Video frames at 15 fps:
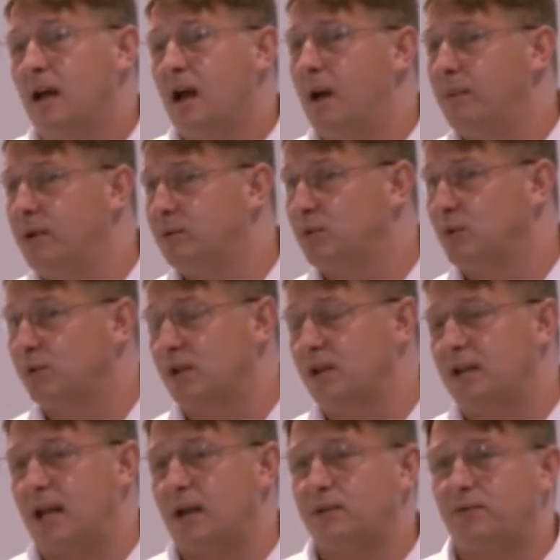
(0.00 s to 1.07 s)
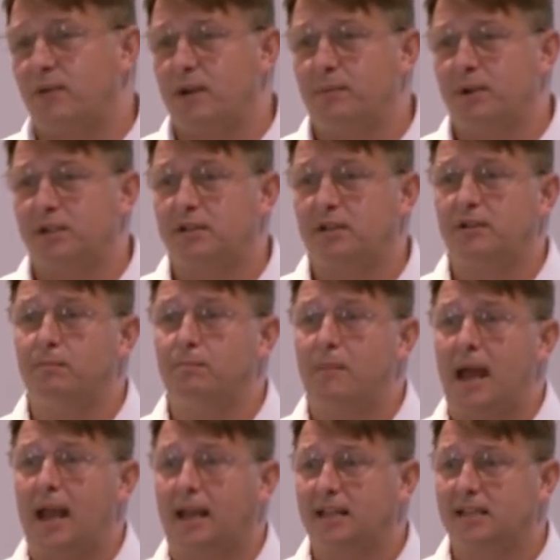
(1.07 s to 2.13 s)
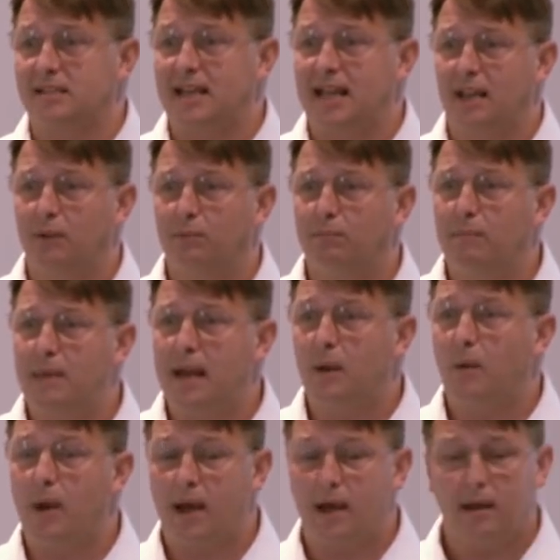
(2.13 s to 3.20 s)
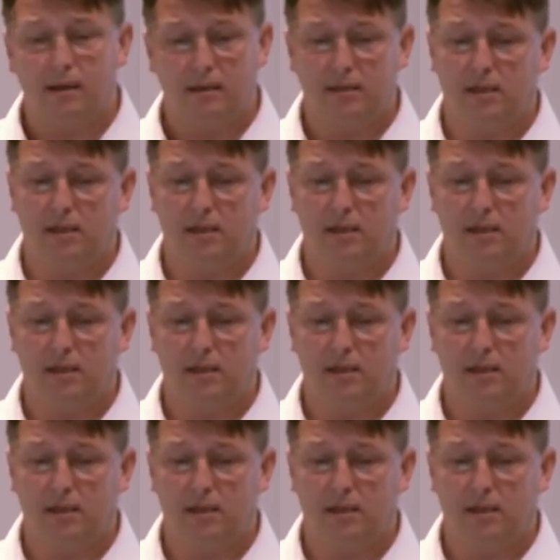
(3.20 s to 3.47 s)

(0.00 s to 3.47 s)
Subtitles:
It was also announced very much so that Mac is now a lot of malware.